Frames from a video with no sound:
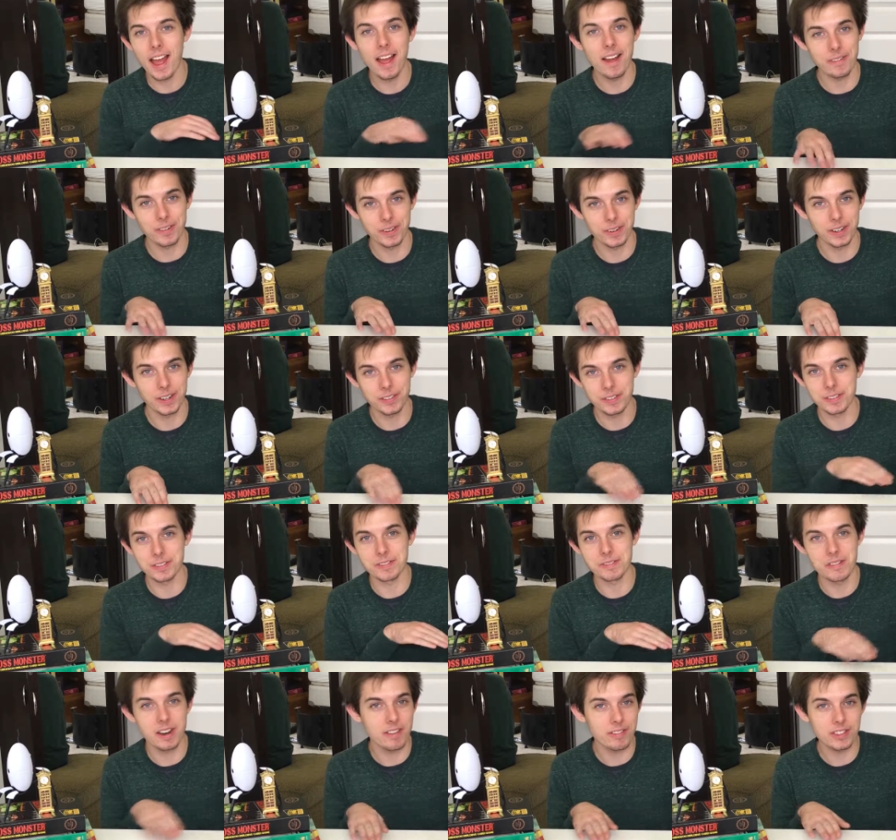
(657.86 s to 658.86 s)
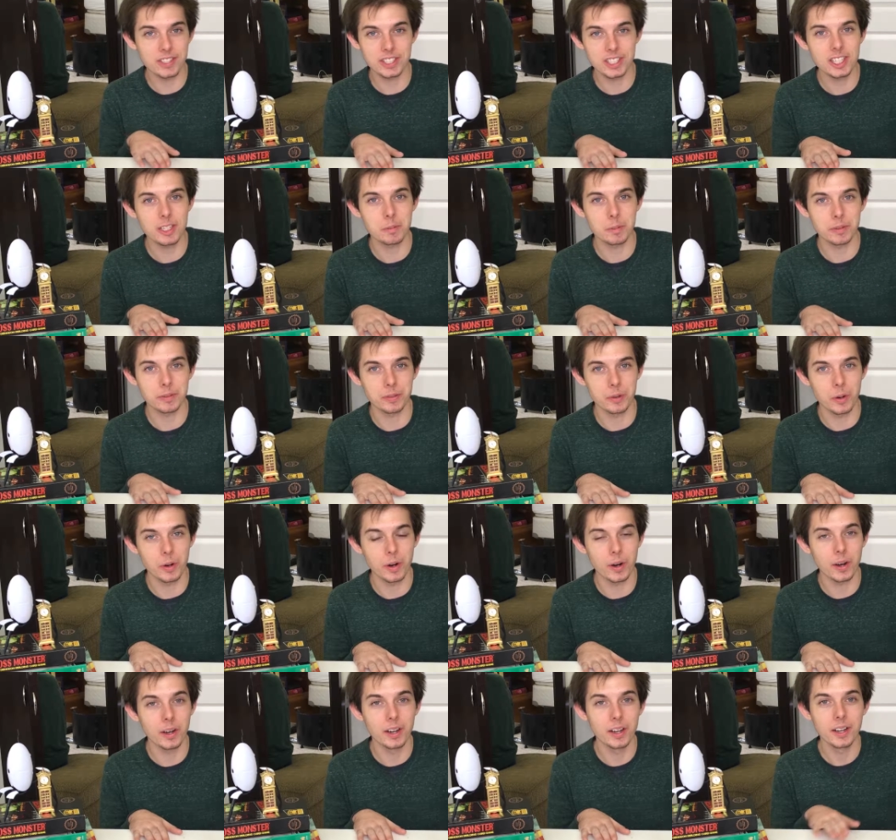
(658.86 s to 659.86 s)
ever. If you've never seen it
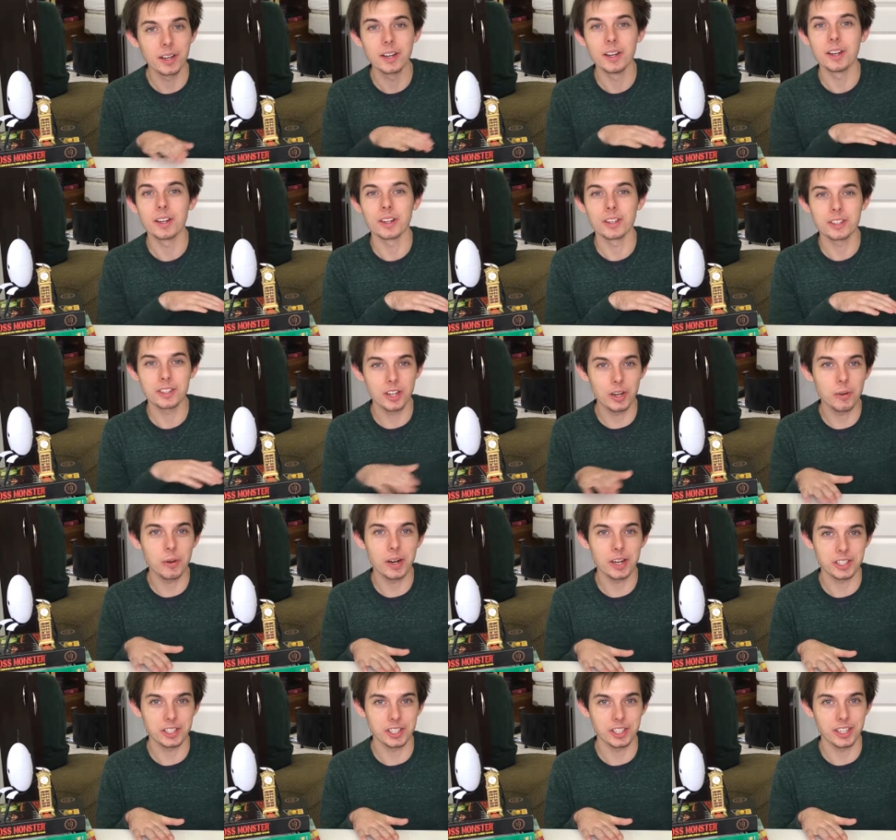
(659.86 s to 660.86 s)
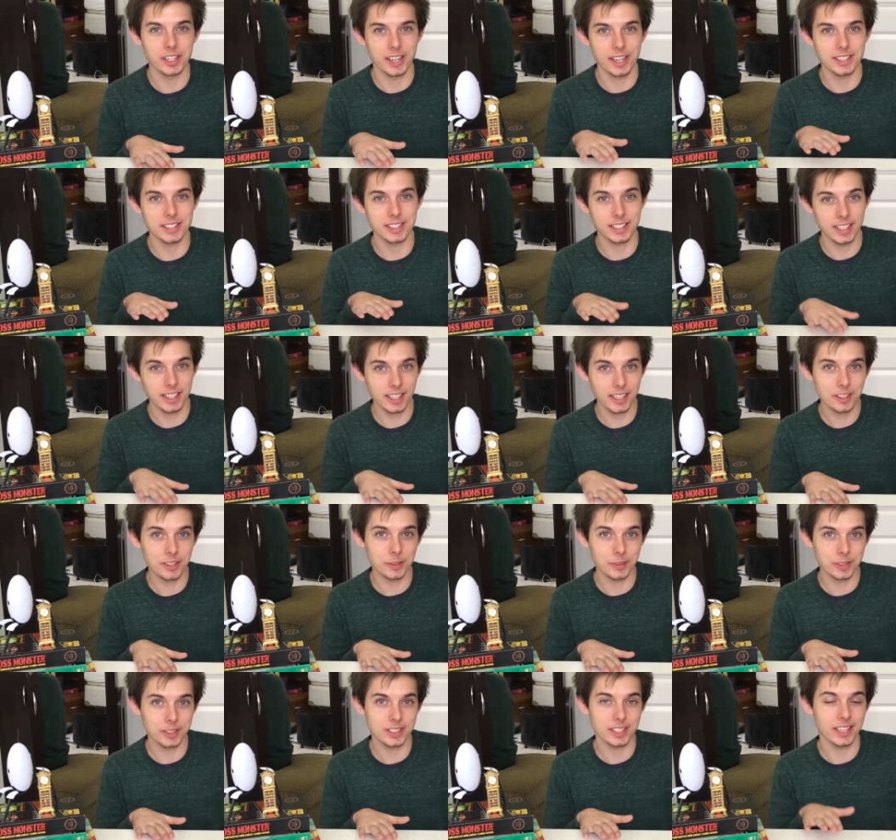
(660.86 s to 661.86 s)
before, go watch it. It has a kid
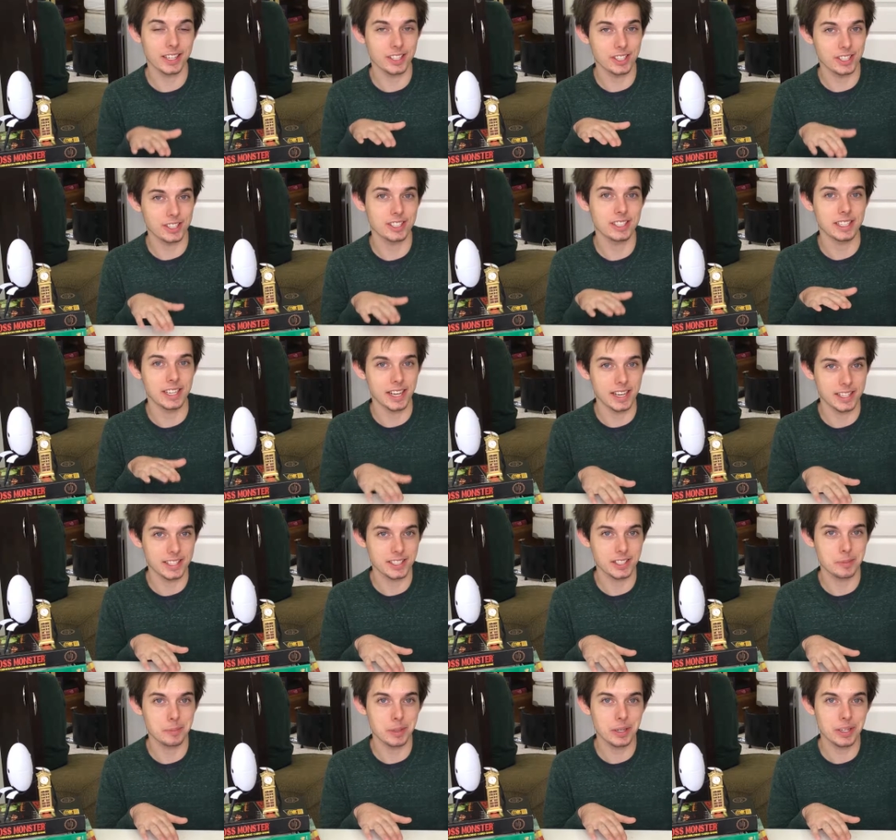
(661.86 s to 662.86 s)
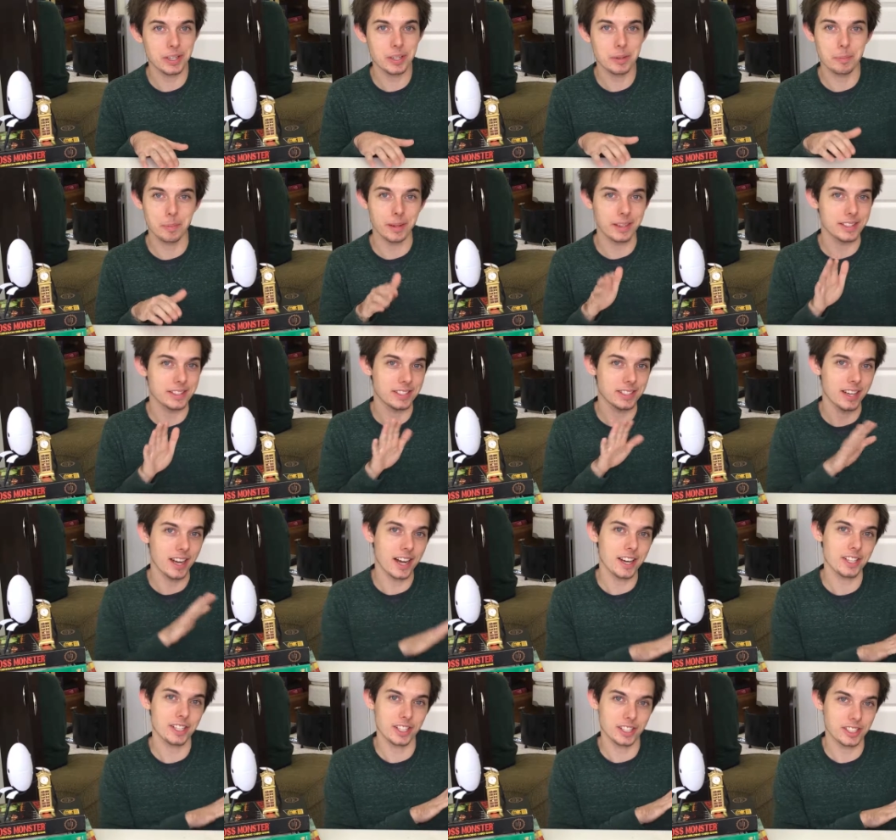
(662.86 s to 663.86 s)
who looks like Jesse Eisenberg, but is
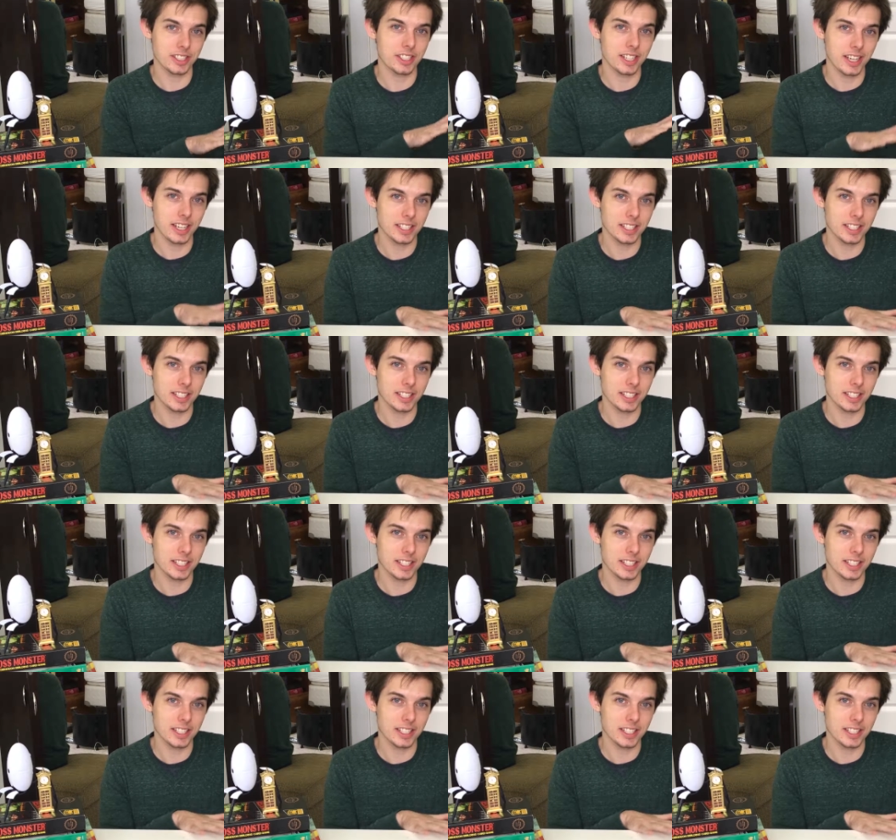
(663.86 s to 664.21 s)
not Jesse